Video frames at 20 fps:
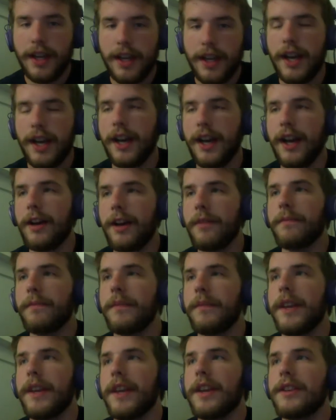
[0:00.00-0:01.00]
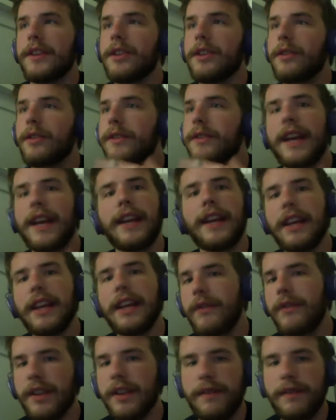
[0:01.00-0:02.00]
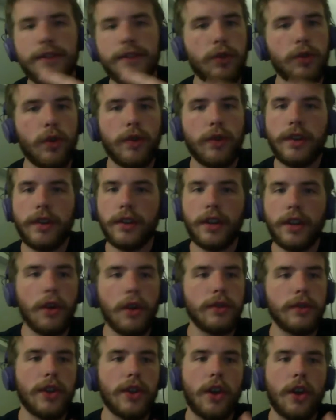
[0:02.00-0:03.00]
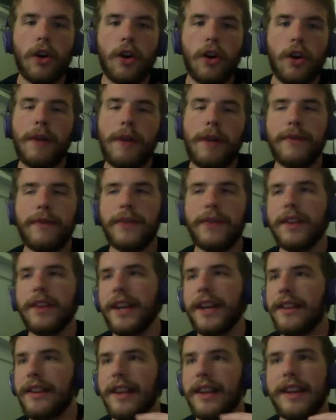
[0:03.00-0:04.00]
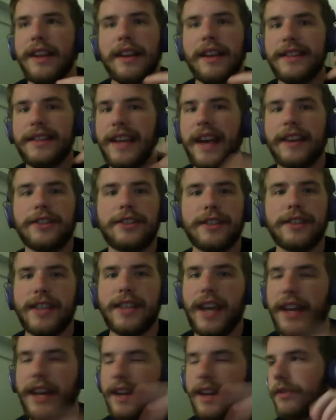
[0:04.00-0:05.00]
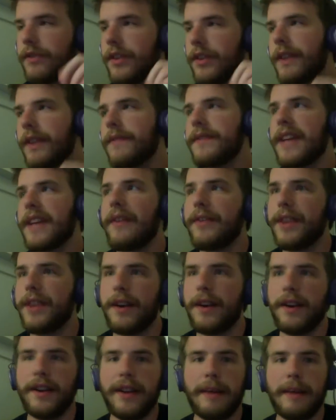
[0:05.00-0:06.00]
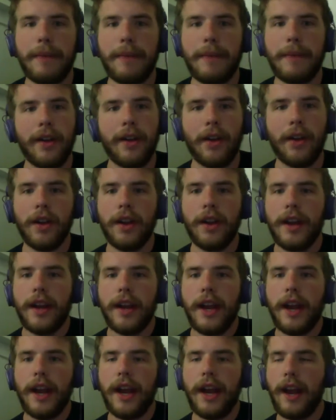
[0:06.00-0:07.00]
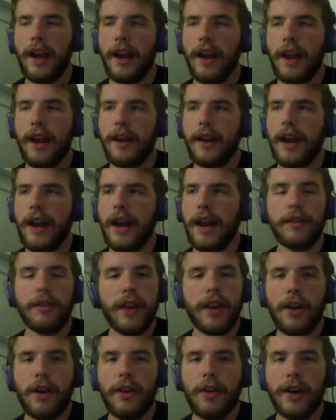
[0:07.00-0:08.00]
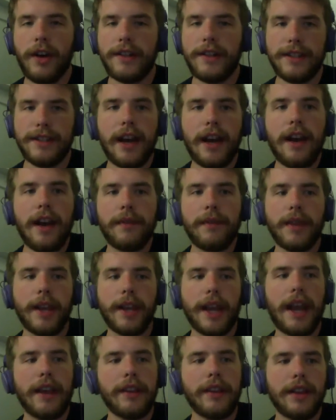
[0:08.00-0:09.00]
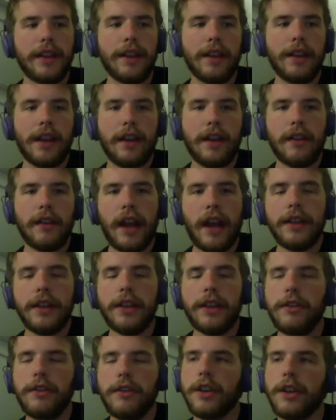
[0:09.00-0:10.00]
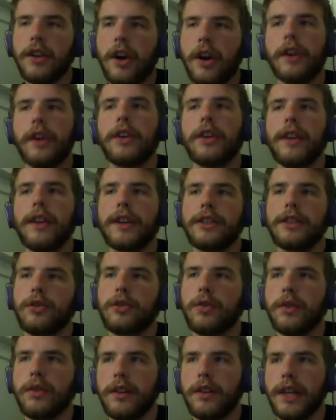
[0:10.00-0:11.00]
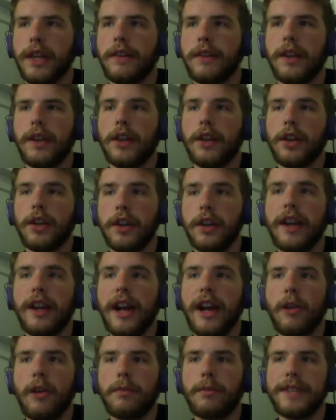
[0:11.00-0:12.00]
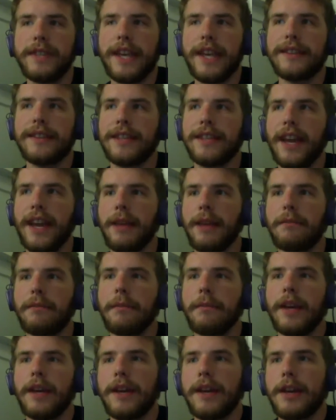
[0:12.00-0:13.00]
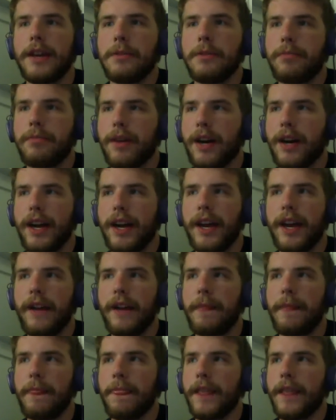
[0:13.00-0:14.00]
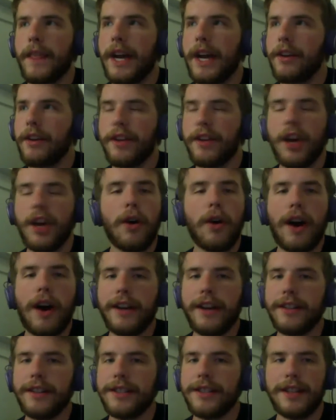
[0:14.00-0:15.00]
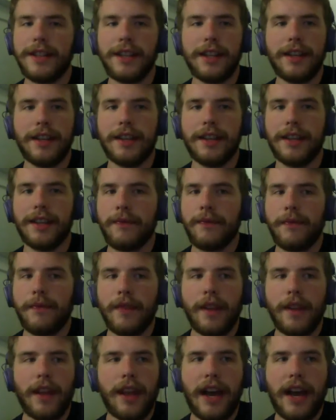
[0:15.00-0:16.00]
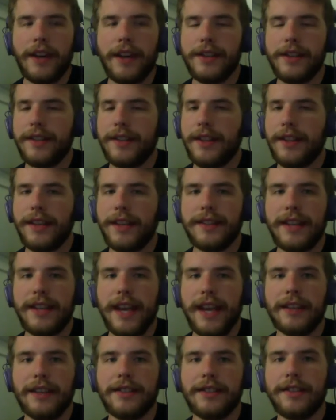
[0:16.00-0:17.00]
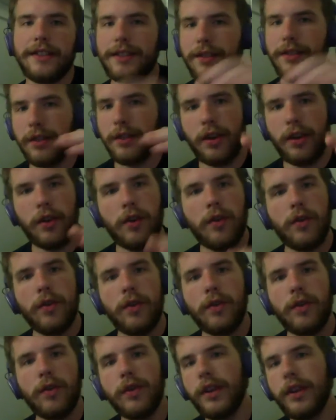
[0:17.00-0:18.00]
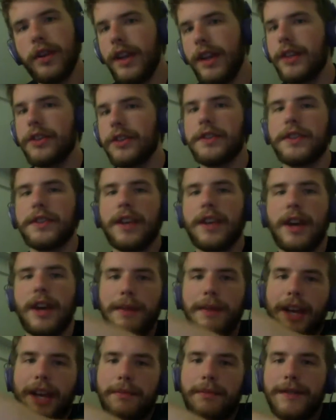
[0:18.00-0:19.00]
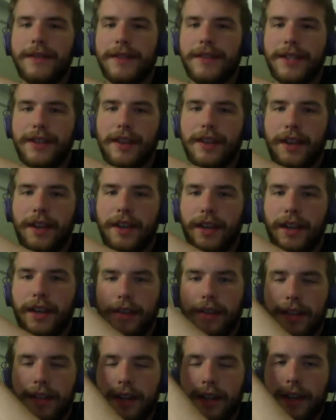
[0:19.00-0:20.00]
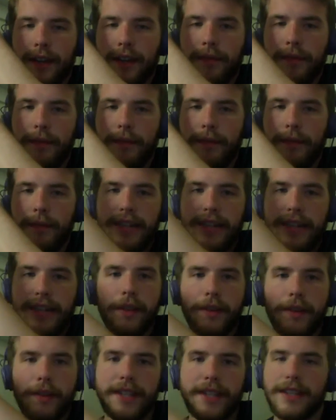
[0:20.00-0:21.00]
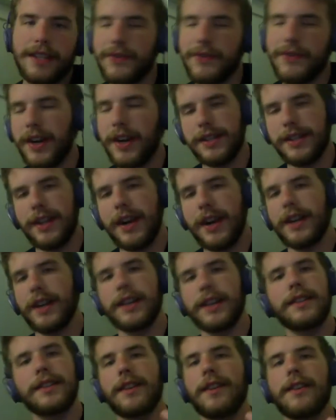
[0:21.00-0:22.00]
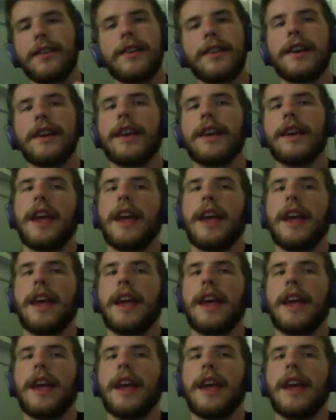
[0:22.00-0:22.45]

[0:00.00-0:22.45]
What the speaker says: So it's like, even if Jordan goes home, I feel like Zach's just kind of left out there in the middle. And I don't know, it's tough. Like, I think you could argue that Jordan leaving could help Zach's game, but I don't know. I just think Zach is slowly just coming up to the top of the list as far as targets go.